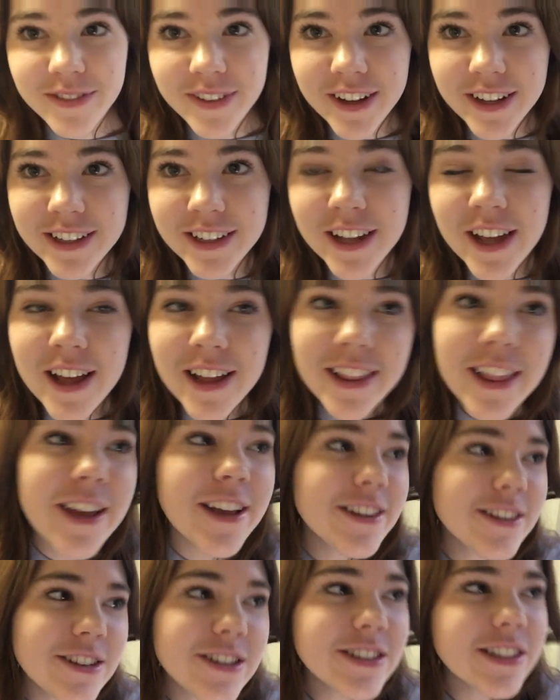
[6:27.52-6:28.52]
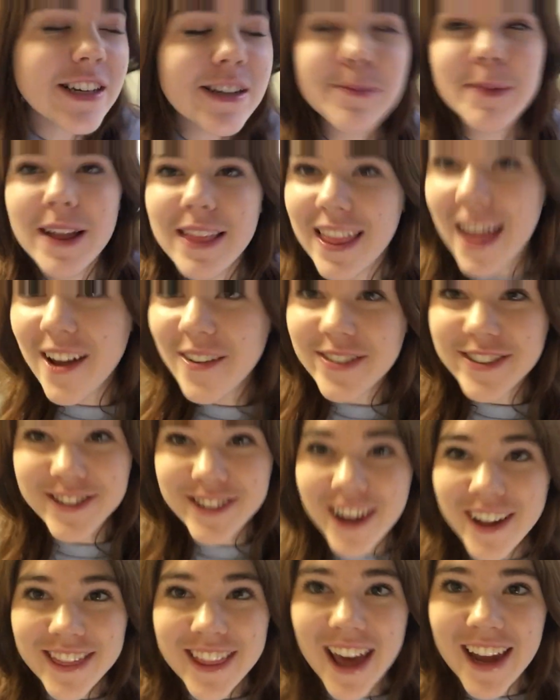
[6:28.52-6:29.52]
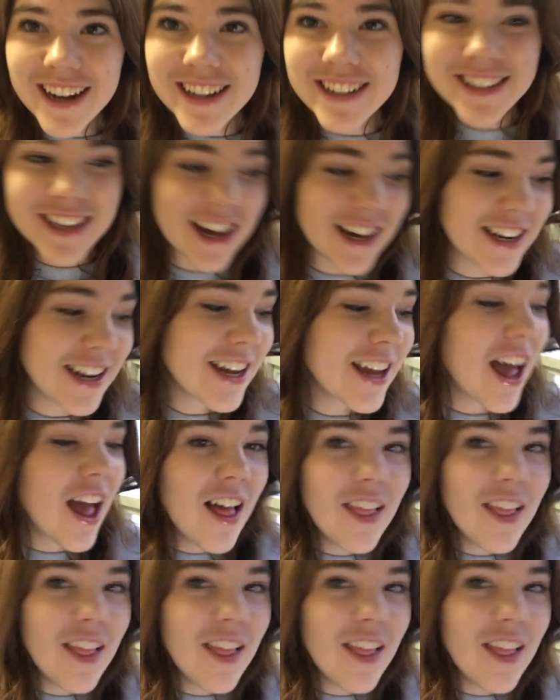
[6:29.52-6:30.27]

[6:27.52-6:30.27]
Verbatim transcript: fun. Like seriously, if my life is not that exciting,